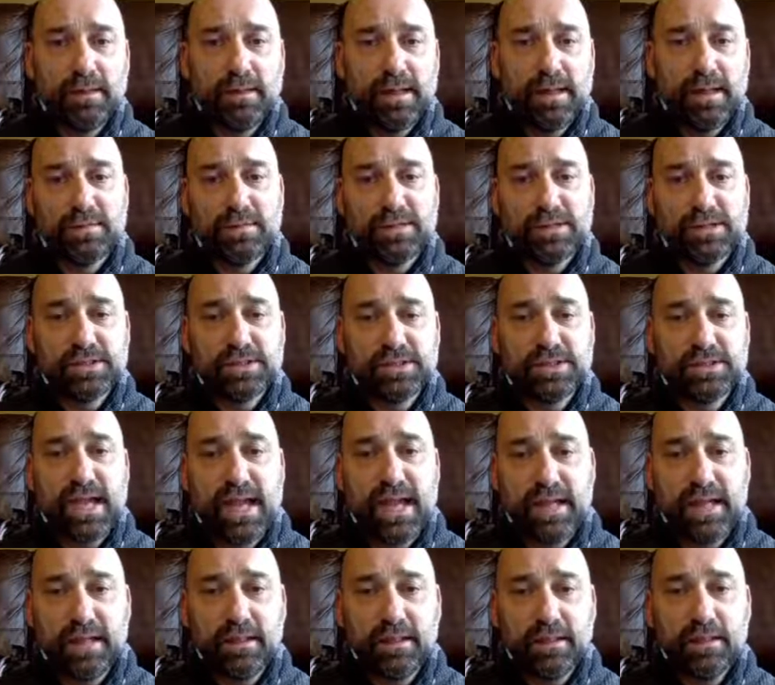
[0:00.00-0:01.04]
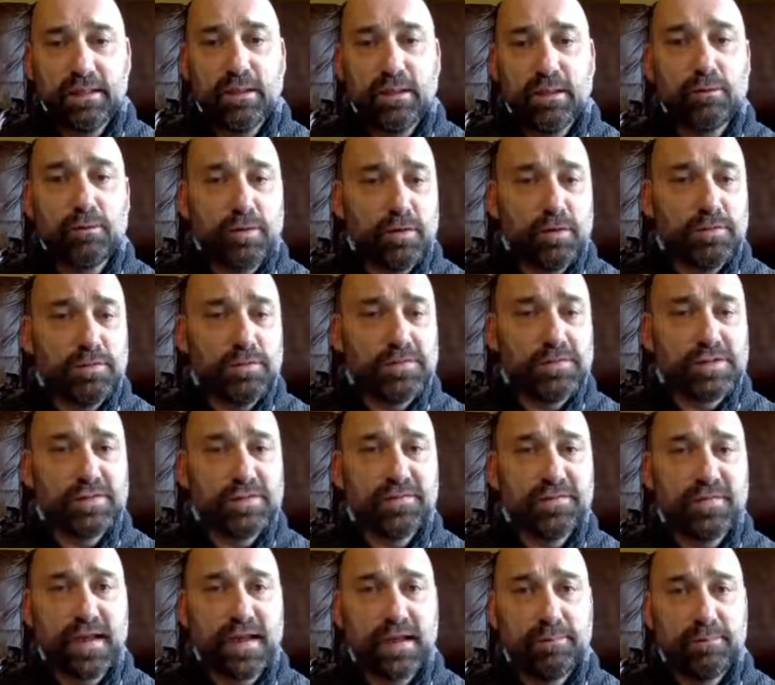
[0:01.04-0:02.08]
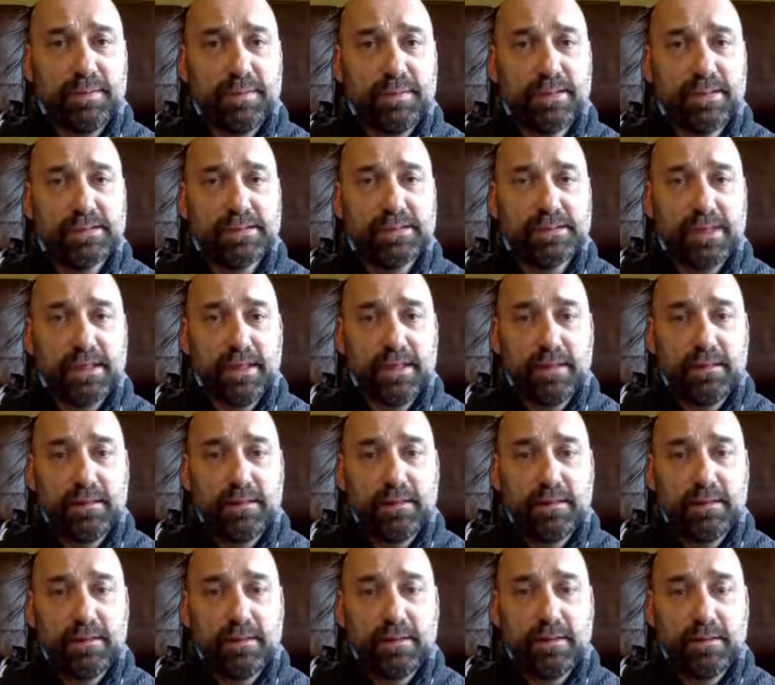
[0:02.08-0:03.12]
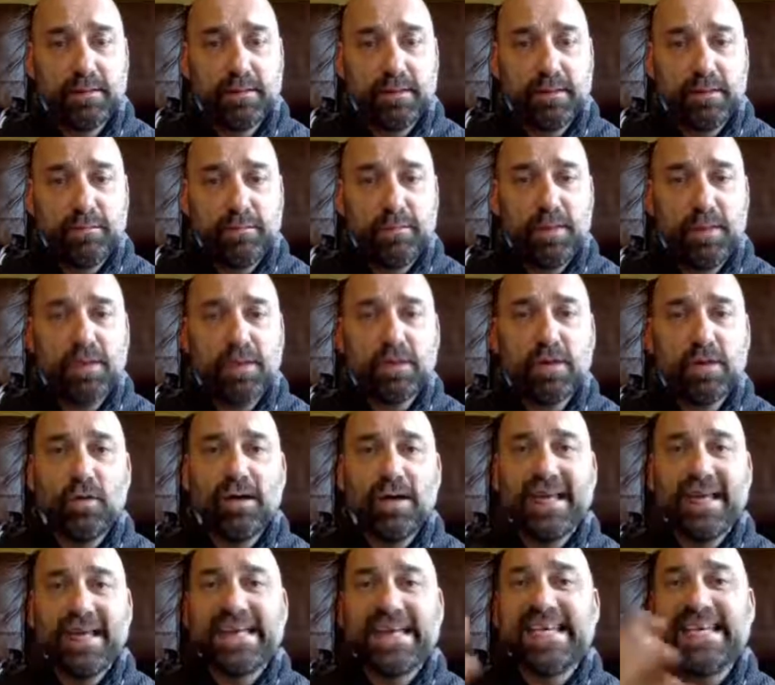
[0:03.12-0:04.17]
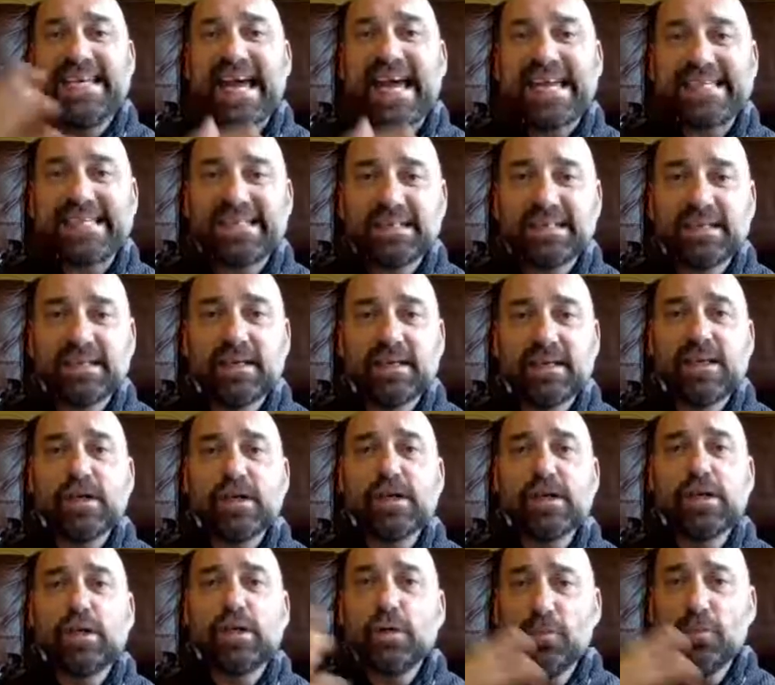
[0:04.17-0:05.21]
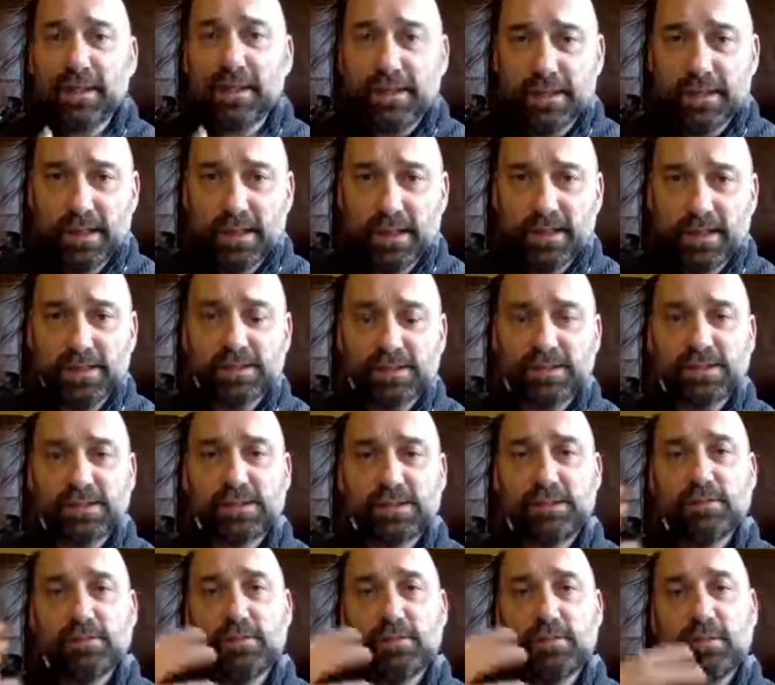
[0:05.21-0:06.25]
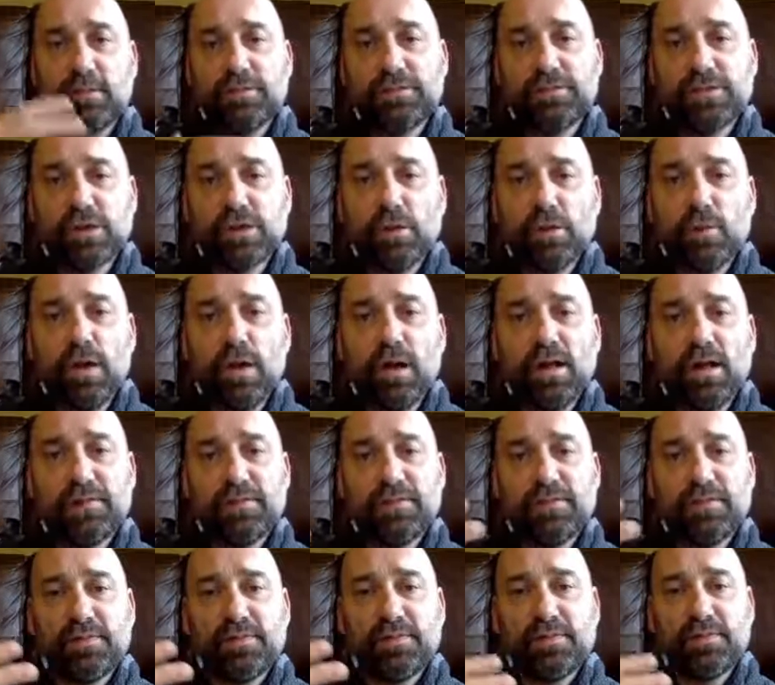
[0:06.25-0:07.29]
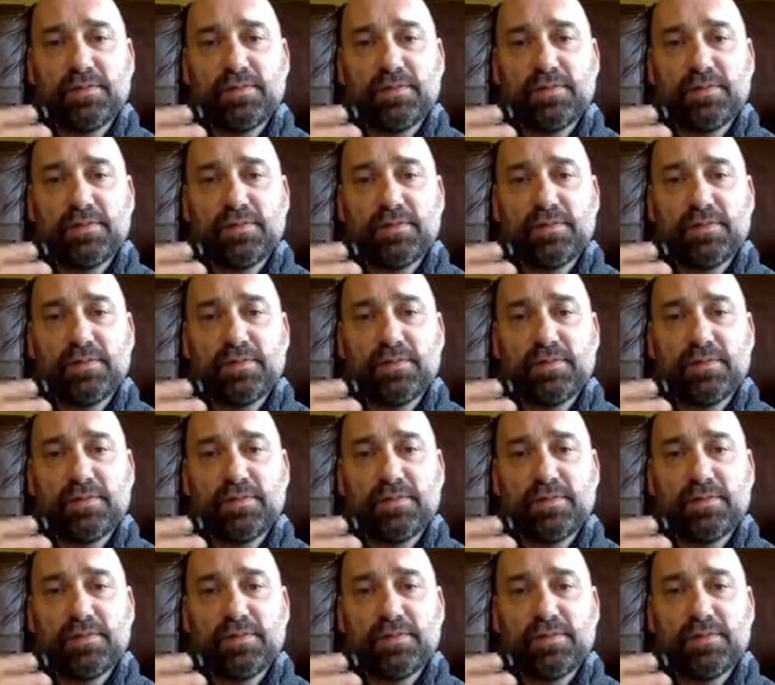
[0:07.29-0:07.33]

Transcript: Now, the mistake proves the fallibility, but your innate humanness proves your worth.